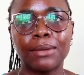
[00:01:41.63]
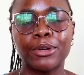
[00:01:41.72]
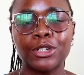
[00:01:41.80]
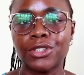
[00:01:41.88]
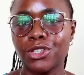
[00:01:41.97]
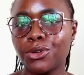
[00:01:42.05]

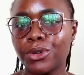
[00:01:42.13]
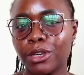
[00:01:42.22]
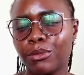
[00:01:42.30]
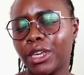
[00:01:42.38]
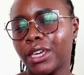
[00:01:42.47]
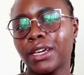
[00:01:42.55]

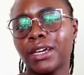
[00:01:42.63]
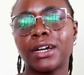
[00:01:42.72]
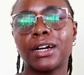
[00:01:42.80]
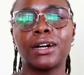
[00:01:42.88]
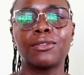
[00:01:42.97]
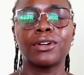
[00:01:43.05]
pursuing me
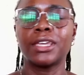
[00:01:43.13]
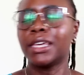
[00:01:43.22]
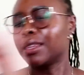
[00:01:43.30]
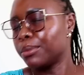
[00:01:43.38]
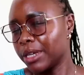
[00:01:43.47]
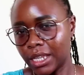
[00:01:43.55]

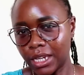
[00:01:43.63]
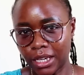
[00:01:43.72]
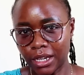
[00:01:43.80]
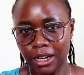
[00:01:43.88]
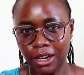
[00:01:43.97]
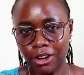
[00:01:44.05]
in the
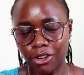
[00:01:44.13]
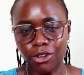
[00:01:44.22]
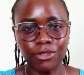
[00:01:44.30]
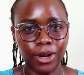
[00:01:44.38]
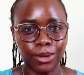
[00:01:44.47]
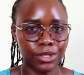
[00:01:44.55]
beginning
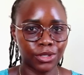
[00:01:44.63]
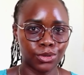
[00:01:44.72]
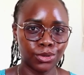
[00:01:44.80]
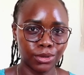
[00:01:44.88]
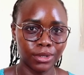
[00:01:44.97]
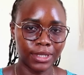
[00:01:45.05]
of our
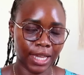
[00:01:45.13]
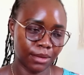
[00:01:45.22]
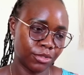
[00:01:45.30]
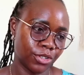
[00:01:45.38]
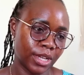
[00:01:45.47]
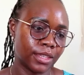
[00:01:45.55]
school
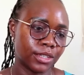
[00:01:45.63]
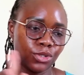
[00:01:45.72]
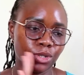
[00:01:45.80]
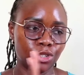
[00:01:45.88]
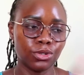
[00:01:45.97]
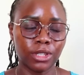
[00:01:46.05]
time together,
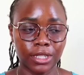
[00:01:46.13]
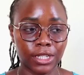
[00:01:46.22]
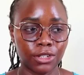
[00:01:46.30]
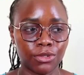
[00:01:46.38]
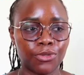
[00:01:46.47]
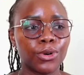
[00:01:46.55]
so in
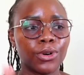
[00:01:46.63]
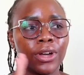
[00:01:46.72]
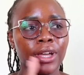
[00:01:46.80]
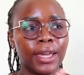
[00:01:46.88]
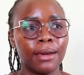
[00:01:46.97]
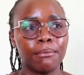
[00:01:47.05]
2004.
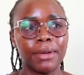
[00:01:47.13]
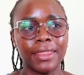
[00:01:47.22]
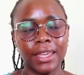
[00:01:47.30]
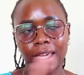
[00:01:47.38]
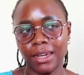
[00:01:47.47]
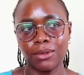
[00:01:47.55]

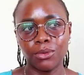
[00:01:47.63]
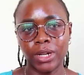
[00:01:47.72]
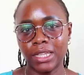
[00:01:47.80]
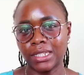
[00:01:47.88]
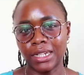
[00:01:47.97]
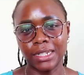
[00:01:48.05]
But then
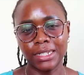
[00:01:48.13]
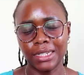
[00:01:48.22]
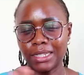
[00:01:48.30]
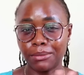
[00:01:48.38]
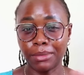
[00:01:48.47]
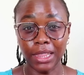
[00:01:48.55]
when I started
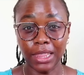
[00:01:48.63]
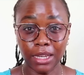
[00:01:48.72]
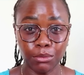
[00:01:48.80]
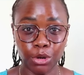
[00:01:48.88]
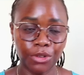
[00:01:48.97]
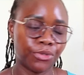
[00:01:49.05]
dating my
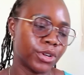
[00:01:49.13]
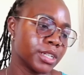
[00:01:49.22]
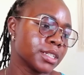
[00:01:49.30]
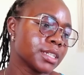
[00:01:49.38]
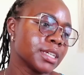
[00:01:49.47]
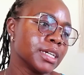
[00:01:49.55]
then
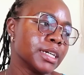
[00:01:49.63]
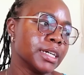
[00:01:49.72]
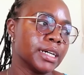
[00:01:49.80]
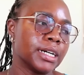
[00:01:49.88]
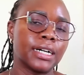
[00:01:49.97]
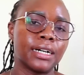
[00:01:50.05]
boyfriend,
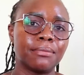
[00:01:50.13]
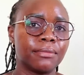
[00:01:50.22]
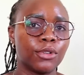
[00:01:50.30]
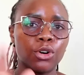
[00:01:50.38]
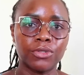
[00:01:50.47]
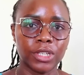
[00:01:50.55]

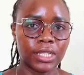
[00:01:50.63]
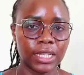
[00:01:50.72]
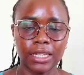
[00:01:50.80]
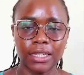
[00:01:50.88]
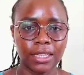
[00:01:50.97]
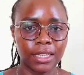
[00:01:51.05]

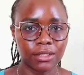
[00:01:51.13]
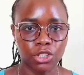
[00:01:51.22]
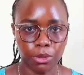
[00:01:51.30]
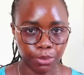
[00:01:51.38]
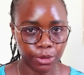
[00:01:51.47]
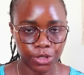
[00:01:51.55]
obviously he
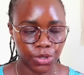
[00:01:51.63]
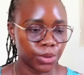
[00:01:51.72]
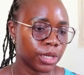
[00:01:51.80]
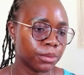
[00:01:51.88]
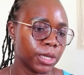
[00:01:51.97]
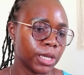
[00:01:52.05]
stopped
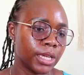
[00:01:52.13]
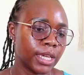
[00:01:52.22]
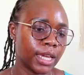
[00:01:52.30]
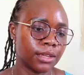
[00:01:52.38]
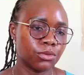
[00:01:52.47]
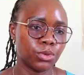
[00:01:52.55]
pursuing
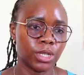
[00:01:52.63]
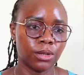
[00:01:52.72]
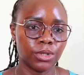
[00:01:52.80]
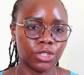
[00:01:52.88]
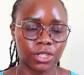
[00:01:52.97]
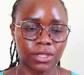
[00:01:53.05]
me and we
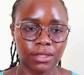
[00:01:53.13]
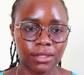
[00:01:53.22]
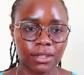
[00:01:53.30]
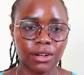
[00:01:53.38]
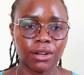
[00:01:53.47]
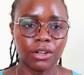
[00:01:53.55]
were
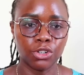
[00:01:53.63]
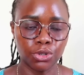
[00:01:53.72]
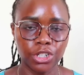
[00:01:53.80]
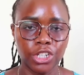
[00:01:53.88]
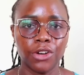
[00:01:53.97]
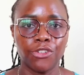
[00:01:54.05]
just
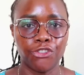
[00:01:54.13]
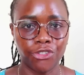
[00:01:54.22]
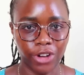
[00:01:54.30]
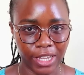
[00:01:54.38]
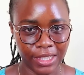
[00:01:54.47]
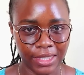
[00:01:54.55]
good
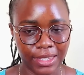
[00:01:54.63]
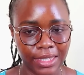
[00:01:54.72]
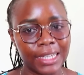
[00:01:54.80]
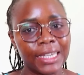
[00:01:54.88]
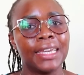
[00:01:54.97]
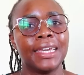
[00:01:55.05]
friends.
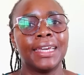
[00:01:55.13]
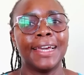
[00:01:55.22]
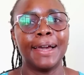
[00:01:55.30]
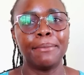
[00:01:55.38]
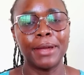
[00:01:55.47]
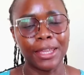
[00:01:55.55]

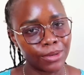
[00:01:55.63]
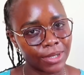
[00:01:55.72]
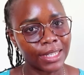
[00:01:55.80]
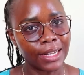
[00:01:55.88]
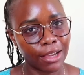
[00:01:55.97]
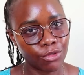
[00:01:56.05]
But he
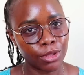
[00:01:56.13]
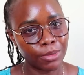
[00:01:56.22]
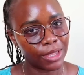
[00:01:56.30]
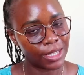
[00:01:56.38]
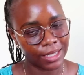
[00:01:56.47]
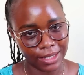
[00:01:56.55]
was in love with
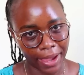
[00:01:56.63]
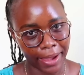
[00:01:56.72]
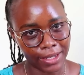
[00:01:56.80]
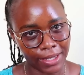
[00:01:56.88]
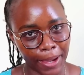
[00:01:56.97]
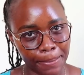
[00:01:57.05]
me the
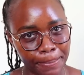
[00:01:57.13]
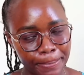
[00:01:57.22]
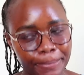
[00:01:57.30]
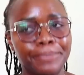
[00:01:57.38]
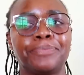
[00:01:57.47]
entire time.